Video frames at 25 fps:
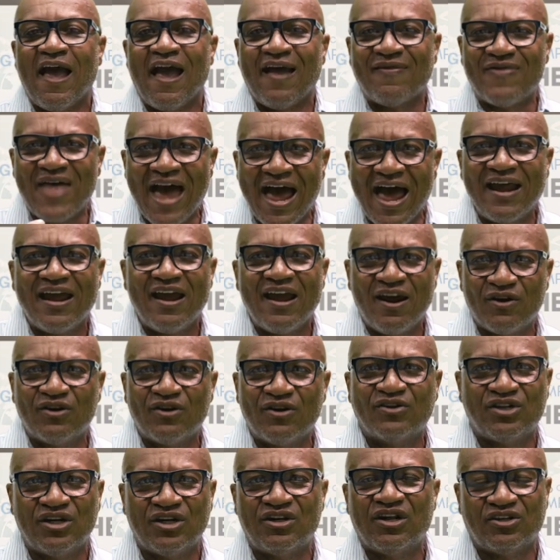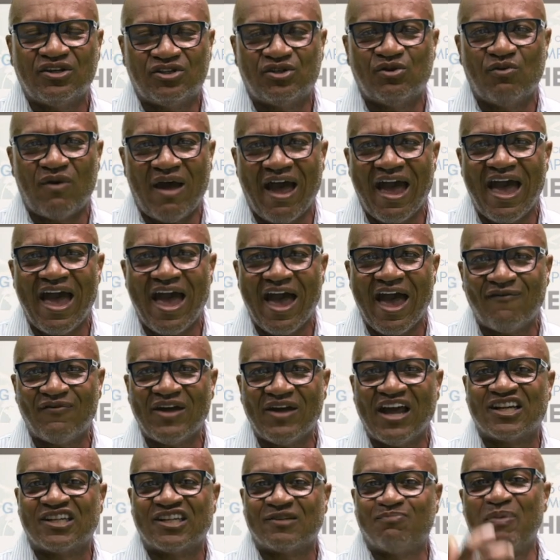that energy that you have
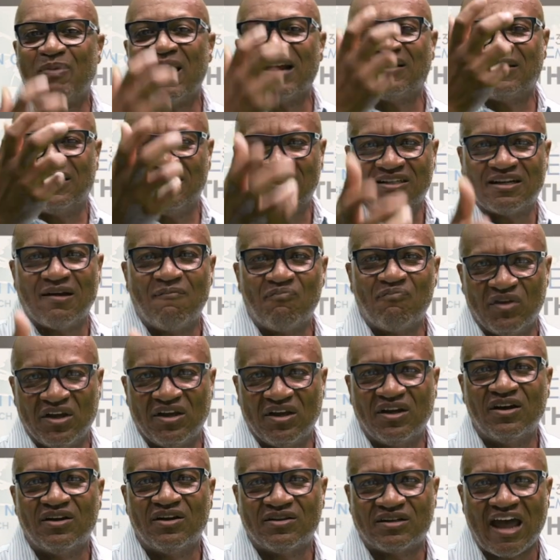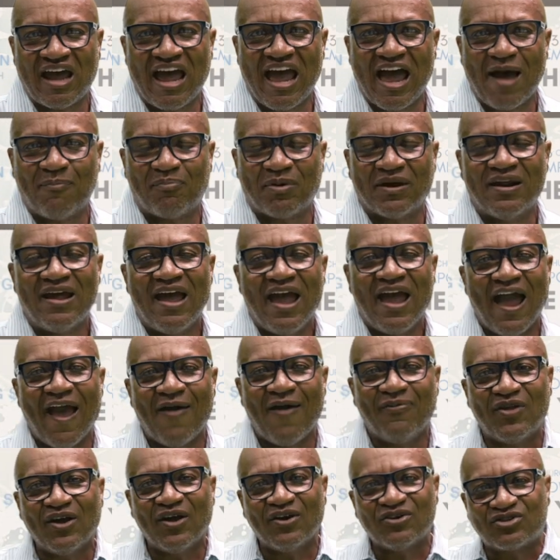expecting something good to happen
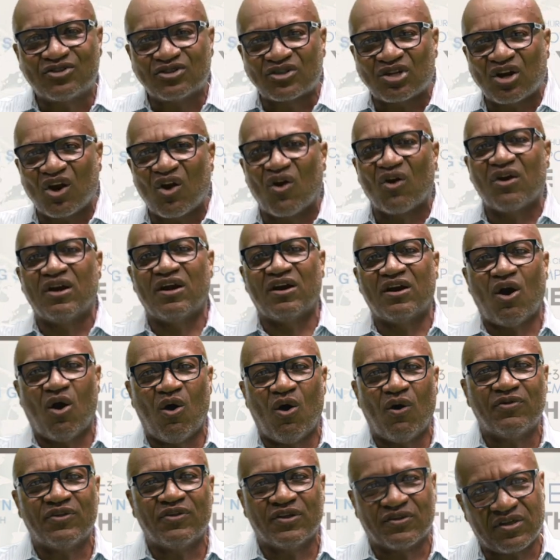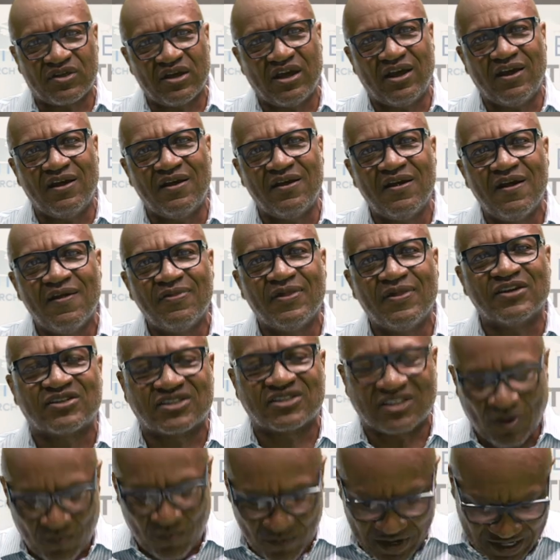and then turn it on the thing that
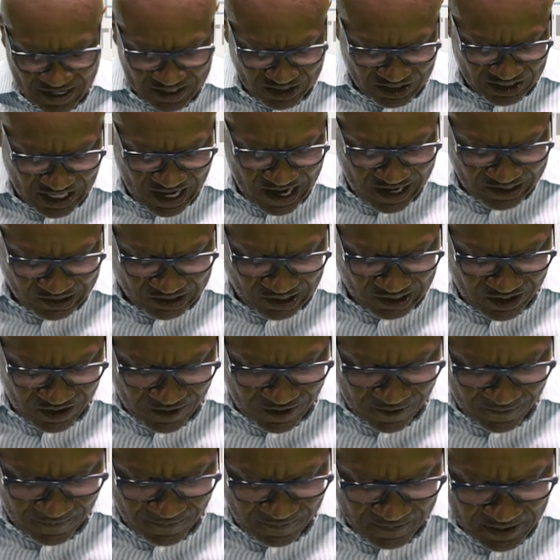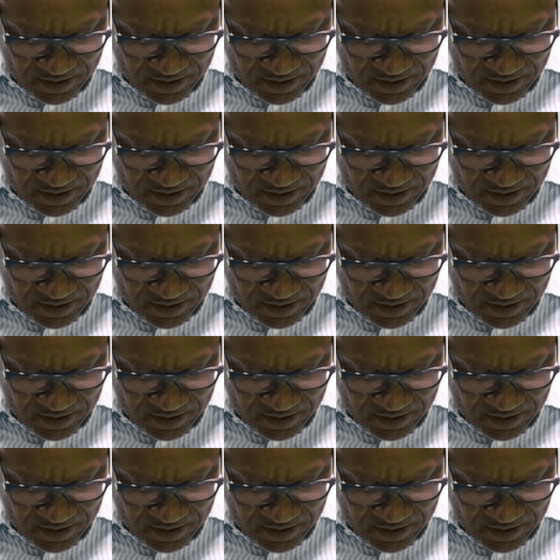someone has said to you.